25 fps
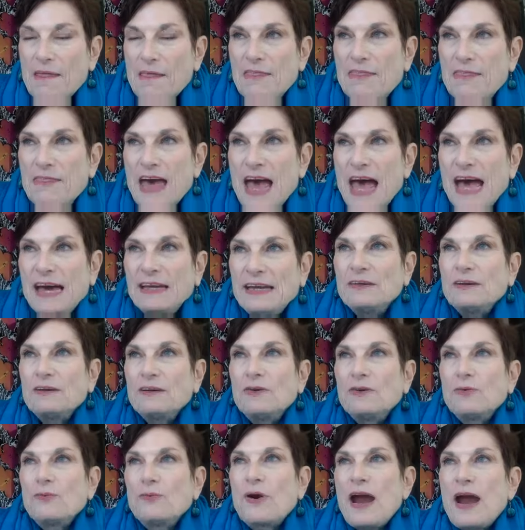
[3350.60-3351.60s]
that
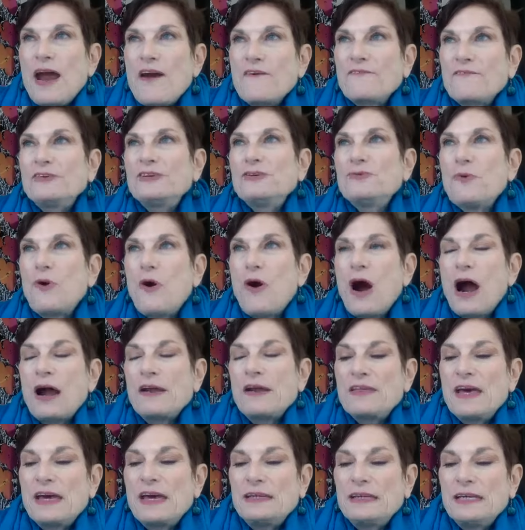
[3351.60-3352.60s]
wherever you
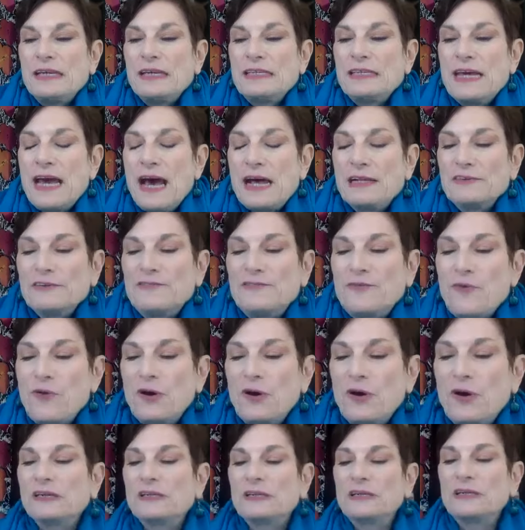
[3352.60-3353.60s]
are, that in
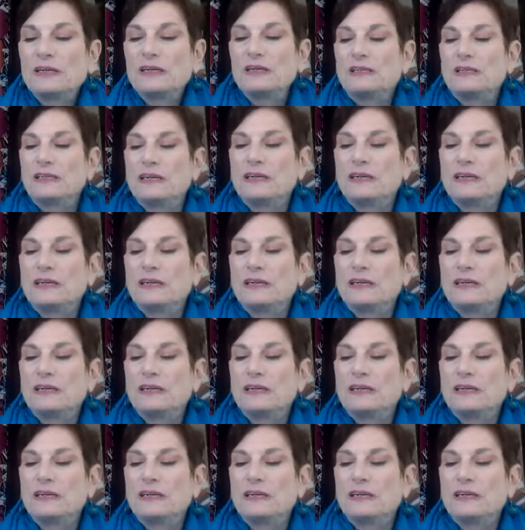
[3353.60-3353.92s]
California,